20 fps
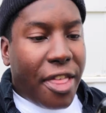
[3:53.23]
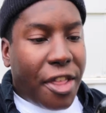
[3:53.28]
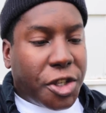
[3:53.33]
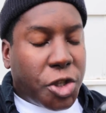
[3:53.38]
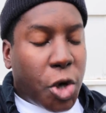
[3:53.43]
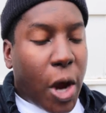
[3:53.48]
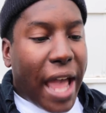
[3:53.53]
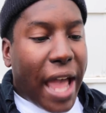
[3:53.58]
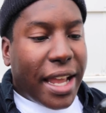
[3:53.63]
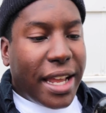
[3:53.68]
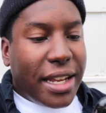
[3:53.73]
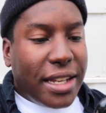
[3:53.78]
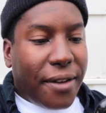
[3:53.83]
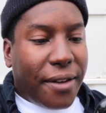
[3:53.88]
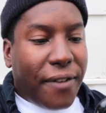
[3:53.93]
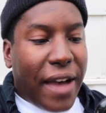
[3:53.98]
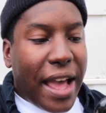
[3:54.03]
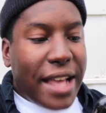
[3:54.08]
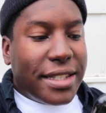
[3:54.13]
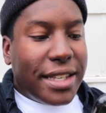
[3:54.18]
And the tracking
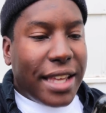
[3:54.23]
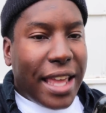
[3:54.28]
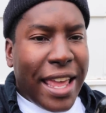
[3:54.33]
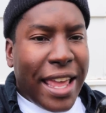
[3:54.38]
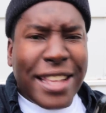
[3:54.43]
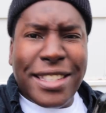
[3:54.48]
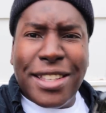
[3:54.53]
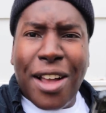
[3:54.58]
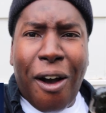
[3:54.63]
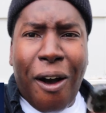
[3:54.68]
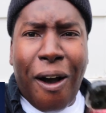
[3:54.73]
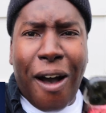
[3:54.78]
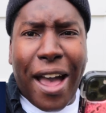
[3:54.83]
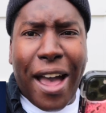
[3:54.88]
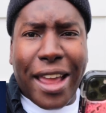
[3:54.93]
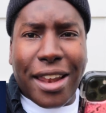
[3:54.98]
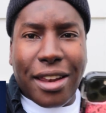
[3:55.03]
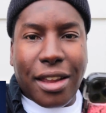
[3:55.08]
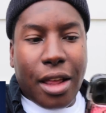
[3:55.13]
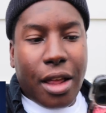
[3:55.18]
device is
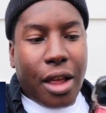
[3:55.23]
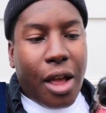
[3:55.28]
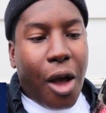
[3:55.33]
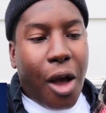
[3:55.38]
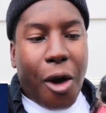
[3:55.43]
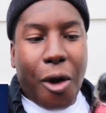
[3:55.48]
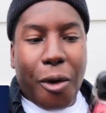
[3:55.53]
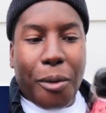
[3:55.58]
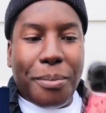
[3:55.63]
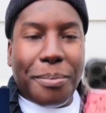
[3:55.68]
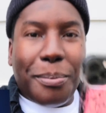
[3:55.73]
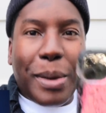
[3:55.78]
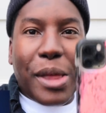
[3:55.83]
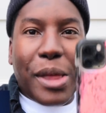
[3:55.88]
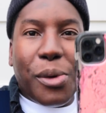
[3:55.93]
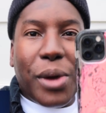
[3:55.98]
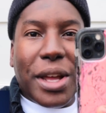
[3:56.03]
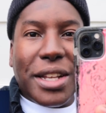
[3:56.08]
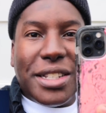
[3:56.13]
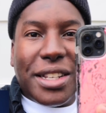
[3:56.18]
on. Oh,
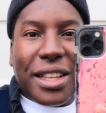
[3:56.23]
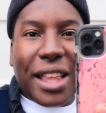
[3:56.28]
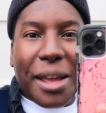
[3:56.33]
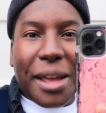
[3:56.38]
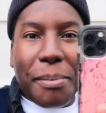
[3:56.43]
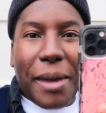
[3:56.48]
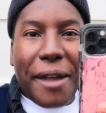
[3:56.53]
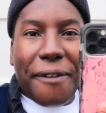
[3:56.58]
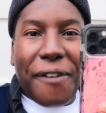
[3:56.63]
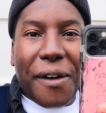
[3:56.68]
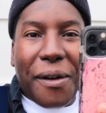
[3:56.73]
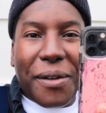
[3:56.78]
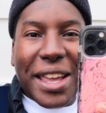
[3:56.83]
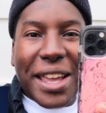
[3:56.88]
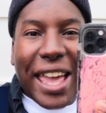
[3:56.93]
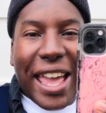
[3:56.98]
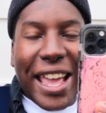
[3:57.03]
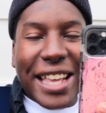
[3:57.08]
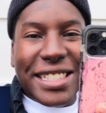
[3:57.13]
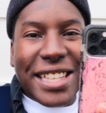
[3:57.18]
by the way, do you like my phone
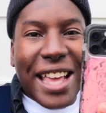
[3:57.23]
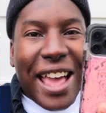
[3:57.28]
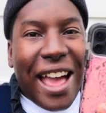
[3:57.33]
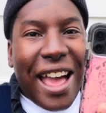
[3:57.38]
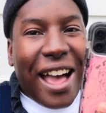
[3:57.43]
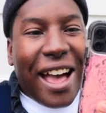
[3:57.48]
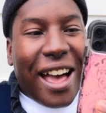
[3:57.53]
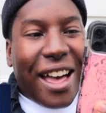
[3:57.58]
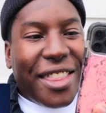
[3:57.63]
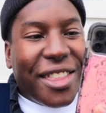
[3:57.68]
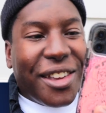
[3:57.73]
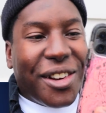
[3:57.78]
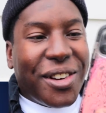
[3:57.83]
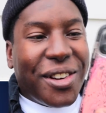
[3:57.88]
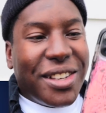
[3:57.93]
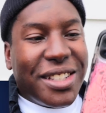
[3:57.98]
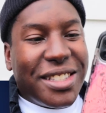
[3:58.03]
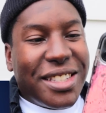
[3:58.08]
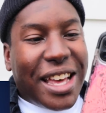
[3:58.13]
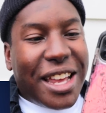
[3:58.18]
case? Uh, the
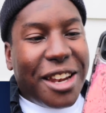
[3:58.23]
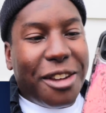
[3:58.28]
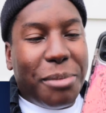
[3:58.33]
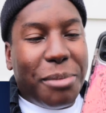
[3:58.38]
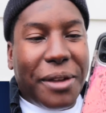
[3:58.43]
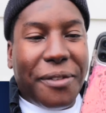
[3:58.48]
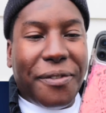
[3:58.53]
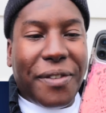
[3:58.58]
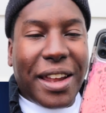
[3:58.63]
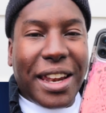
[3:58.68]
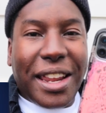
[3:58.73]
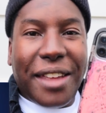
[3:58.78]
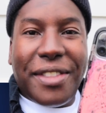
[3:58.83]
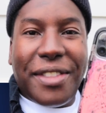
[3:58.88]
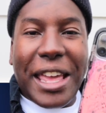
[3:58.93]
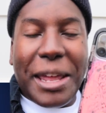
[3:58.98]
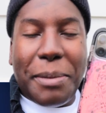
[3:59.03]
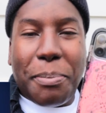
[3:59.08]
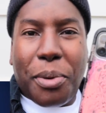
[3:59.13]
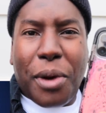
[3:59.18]
girls thought it'd be funny
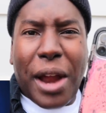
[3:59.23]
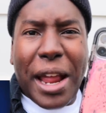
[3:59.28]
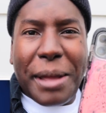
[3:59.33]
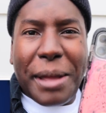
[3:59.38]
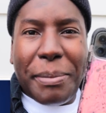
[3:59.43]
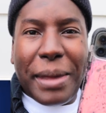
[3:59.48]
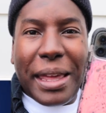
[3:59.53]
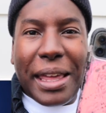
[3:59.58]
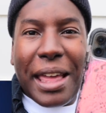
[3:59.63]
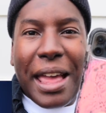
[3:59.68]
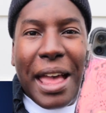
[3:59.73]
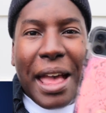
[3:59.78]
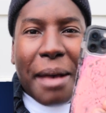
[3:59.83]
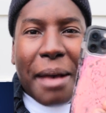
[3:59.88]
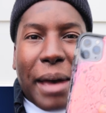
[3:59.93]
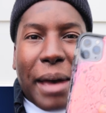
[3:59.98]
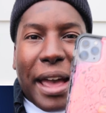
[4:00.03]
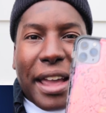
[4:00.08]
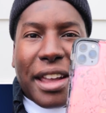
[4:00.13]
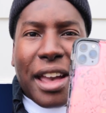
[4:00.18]
if they pranked me
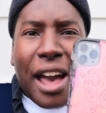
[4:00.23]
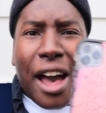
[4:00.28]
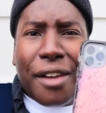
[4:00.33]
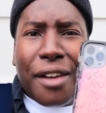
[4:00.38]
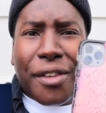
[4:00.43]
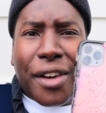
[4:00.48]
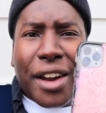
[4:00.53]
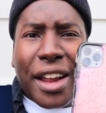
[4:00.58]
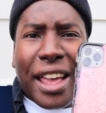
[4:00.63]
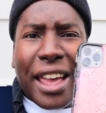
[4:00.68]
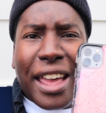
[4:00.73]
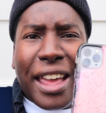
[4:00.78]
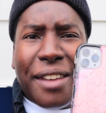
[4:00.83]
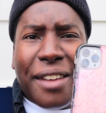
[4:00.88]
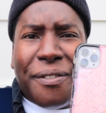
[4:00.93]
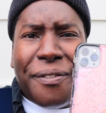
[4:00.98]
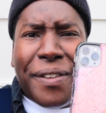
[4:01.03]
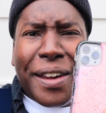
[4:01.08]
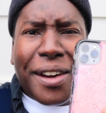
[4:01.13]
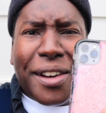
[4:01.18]
by covering it
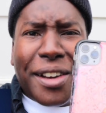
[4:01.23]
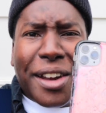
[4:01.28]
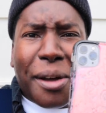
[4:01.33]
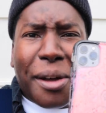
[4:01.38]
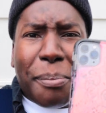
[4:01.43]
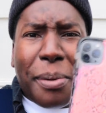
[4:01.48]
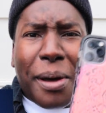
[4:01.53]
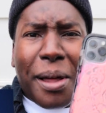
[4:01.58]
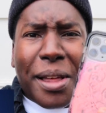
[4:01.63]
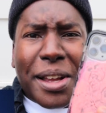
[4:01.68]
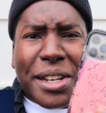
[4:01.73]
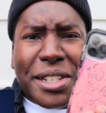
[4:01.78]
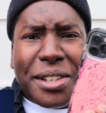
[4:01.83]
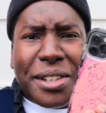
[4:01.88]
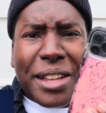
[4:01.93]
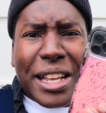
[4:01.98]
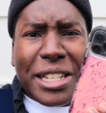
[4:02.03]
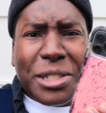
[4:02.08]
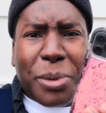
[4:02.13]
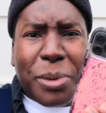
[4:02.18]
in fingernail polish,
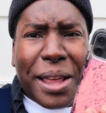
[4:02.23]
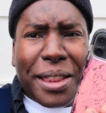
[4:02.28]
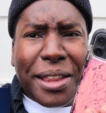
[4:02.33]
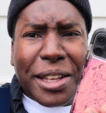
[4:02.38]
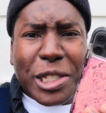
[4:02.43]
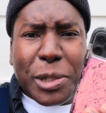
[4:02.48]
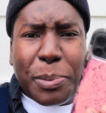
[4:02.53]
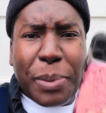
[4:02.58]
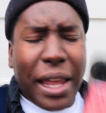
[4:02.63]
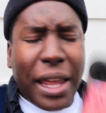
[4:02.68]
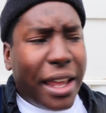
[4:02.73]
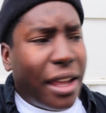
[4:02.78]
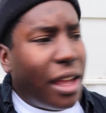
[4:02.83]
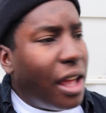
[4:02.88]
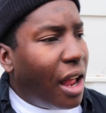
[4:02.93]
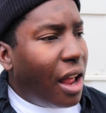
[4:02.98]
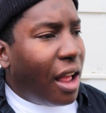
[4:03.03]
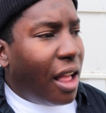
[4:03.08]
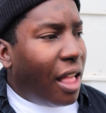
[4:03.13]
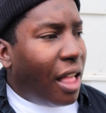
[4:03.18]
so that's why it looks pink.
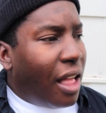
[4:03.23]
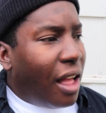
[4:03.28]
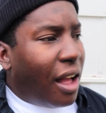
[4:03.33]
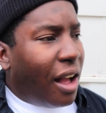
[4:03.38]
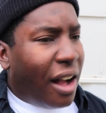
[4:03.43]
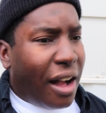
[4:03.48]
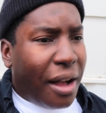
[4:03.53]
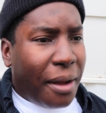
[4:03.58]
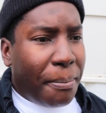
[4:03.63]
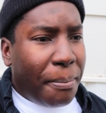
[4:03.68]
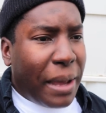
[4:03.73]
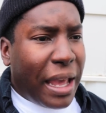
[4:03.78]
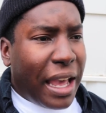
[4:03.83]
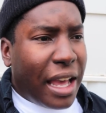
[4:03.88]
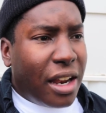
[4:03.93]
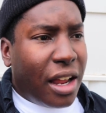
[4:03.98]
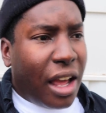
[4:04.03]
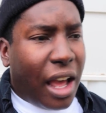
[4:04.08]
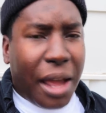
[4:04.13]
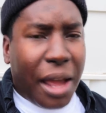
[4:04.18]
Oh
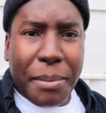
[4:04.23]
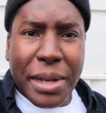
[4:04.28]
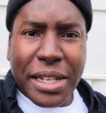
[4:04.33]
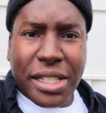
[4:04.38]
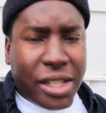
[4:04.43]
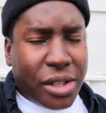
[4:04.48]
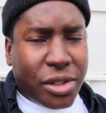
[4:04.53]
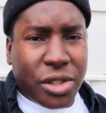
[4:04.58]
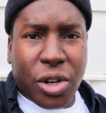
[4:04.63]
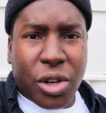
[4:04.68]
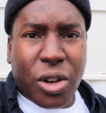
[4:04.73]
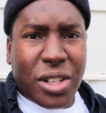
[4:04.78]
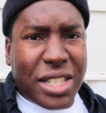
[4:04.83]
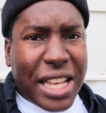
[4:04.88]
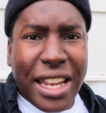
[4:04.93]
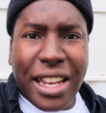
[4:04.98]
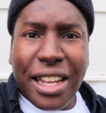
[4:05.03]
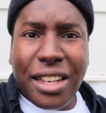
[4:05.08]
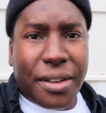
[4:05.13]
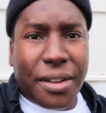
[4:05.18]
man, I miss those
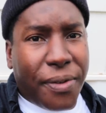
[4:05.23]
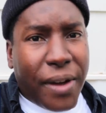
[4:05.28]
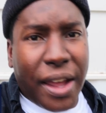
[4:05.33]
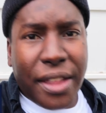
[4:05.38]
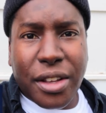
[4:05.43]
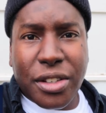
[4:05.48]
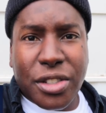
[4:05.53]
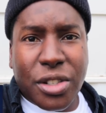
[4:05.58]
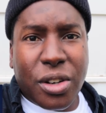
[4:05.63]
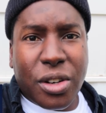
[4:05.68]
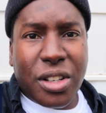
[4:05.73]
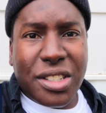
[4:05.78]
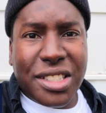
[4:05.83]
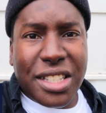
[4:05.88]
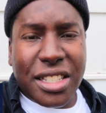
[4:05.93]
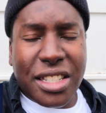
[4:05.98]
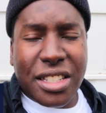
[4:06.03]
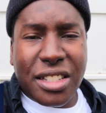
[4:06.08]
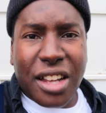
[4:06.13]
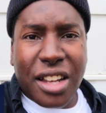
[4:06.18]
girls. I need to find those girls.
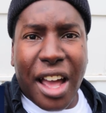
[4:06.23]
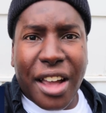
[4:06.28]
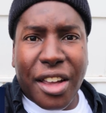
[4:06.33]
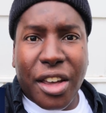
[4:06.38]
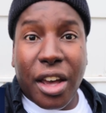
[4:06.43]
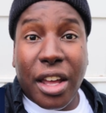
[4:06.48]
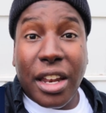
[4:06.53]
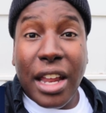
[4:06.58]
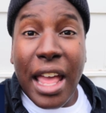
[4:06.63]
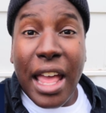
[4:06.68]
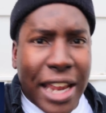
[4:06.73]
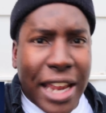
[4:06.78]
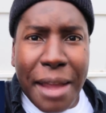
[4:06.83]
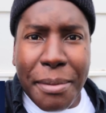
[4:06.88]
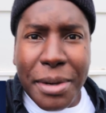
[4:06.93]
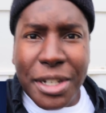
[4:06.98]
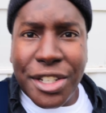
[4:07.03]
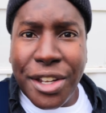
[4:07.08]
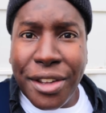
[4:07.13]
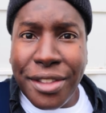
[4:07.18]
This is not good.
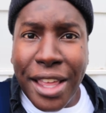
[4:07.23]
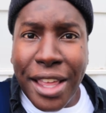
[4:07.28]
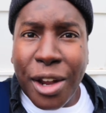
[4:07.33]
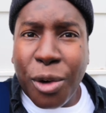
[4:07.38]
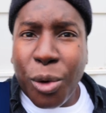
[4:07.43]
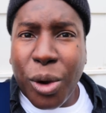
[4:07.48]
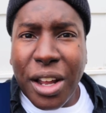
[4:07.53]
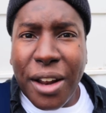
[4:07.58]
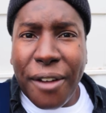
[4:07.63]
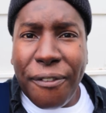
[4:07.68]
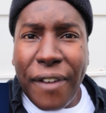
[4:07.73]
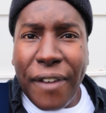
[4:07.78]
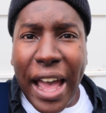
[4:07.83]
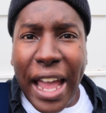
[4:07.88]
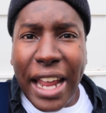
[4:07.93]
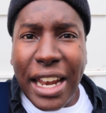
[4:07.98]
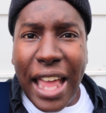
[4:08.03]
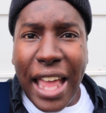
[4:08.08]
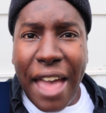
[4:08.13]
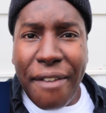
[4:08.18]
Neighbors, do you think we're gonna
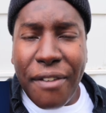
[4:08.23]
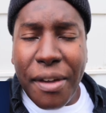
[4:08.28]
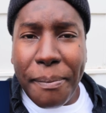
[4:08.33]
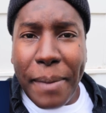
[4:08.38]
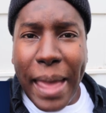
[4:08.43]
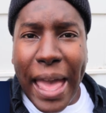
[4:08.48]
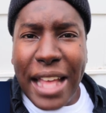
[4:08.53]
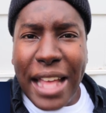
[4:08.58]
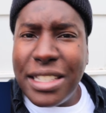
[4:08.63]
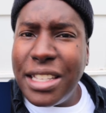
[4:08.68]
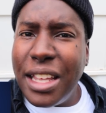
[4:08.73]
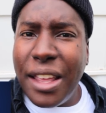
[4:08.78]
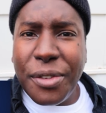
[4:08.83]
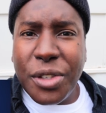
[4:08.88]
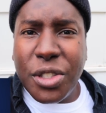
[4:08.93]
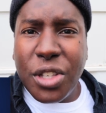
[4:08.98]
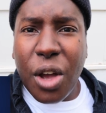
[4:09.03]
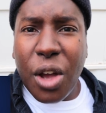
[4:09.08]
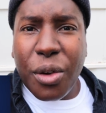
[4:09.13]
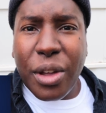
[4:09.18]
find Ev and Mads?
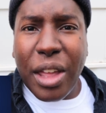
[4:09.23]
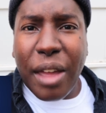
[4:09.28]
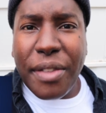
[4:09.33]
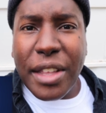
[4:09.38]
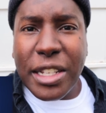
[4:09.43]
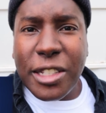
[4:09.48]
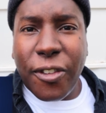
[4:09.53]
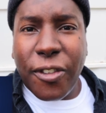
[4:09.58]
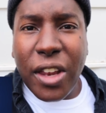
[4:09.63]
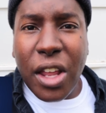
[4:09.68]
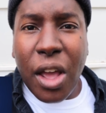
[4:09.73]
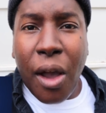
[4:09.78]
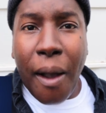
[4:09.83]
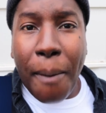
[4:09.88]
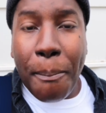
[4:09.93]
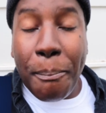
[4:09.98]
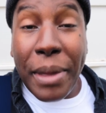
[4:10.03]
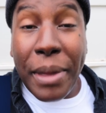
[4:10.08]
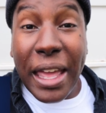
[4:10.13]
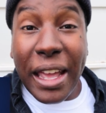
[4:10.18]
If so, give this video
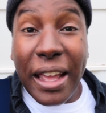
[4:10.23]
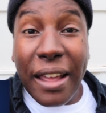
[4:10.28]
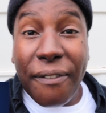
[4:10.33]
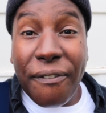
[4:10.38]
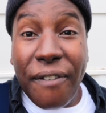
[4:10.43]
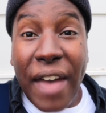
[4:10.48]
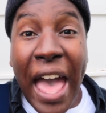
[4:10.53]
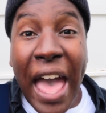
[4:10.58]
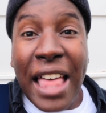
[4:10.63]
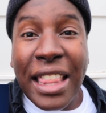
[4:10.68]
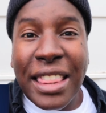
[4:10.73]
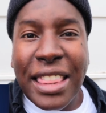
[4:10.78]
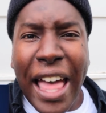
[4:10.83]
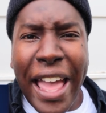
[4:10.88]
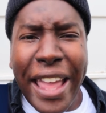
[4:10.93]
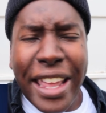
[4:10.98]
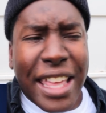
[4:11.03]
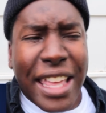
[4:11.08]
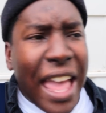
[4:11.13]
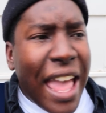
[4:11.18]
a big fat
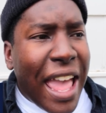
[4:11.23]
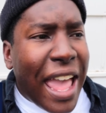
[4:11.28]
like.